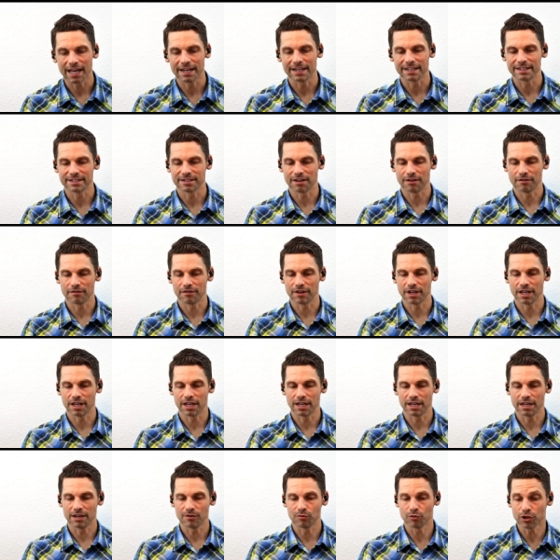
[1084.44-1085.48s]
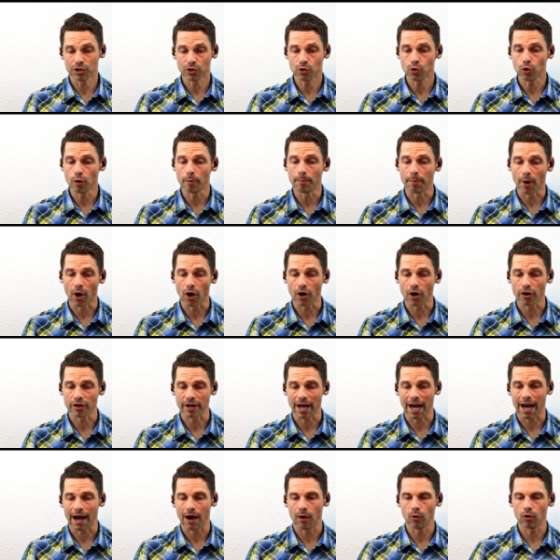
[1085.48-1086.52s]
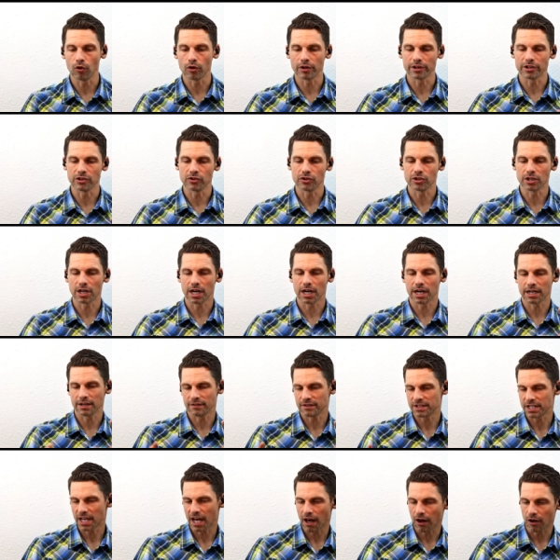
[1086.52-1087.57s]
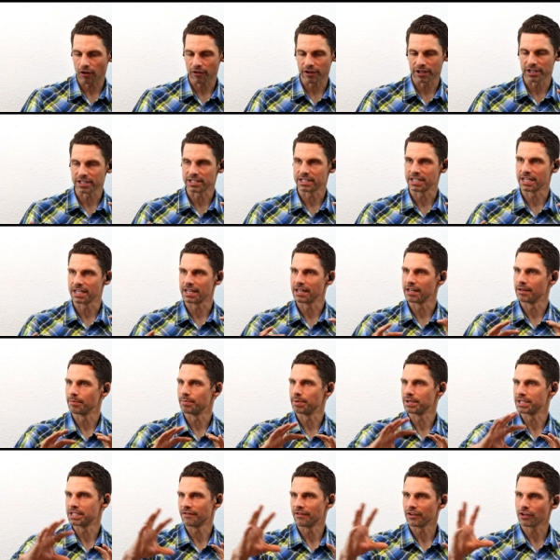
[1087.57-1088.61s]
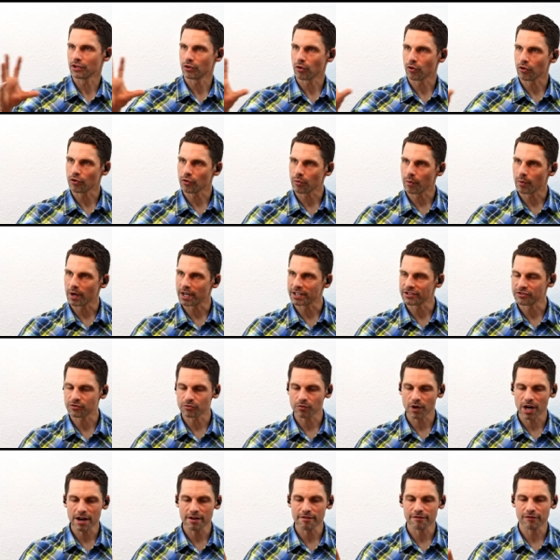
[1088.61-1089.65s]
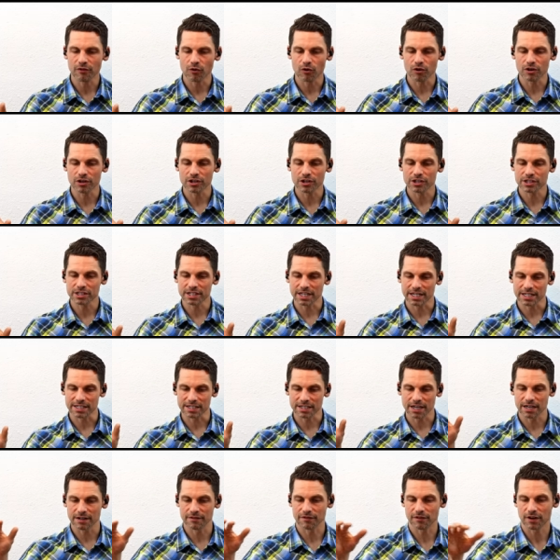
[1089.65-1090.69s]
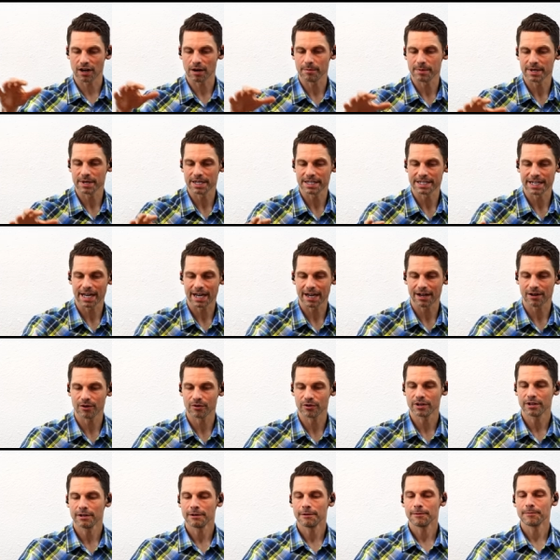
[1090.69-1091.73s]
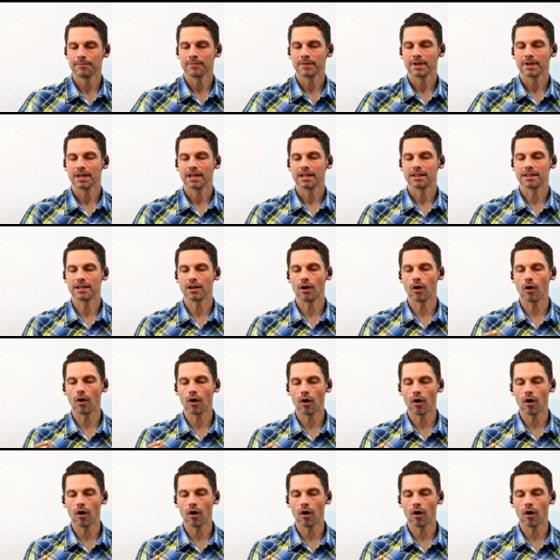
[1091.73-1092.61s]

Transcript: and it's of a really cool barred owl, and you can kind of tell that it's in the Pacific Northwest rainforest, and it's kind of coming down. The